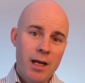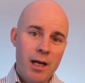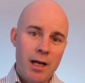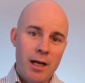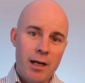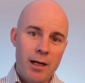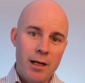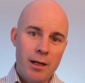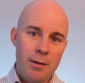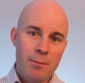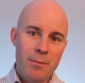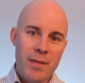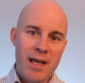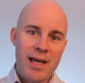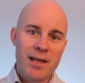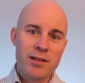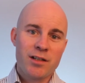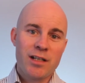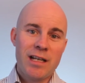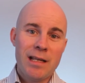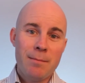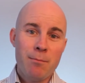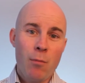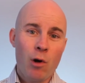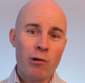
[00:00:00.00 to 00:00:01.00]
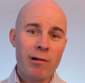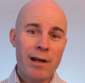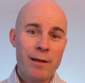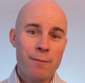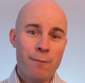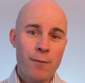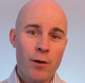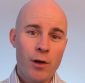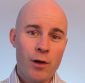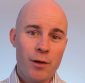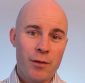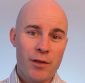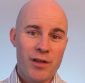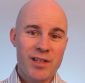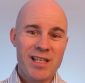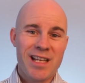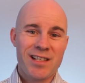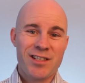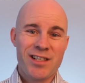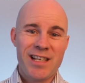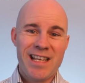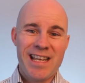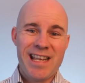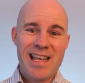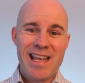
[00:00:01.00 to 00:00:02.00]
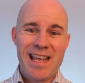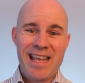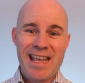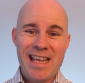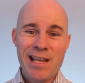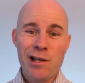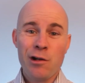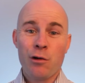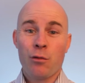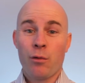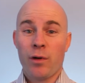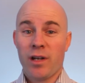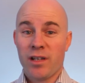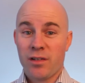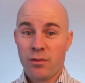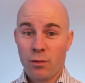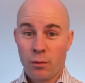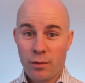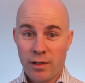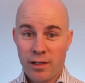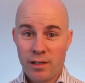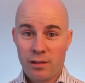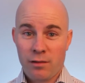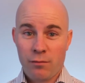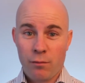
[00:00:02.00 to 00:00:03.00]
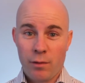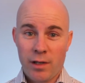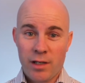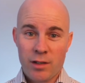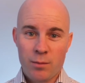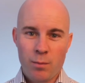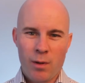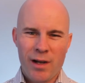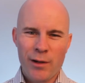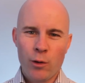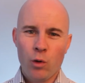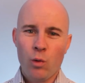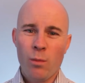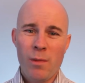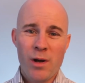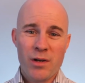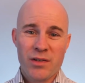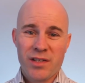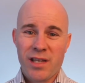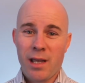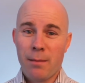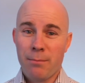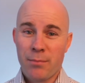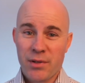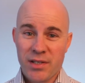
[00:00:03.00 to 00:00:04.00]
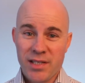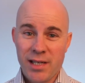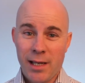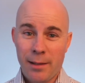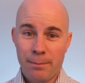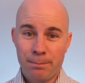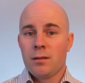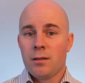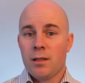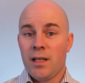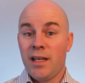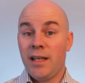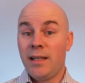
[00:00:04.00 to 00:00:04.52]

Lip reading: actually Moray Firth has actually increased audience reach by almost 10%.